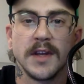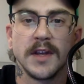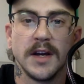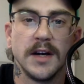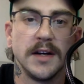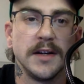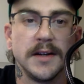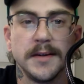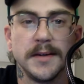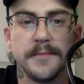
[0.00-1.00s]
If
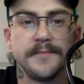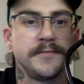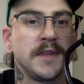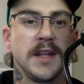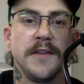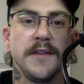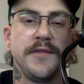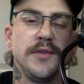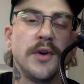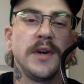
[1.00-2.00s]

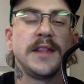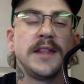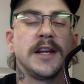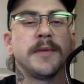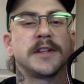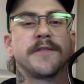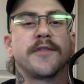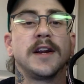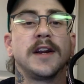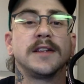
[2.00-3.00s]
you know anything about the
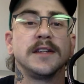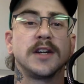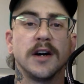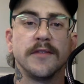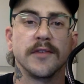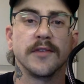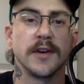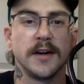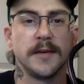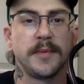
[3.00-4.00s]
Franklin
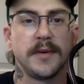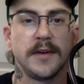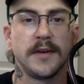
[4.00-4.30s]
cover-up,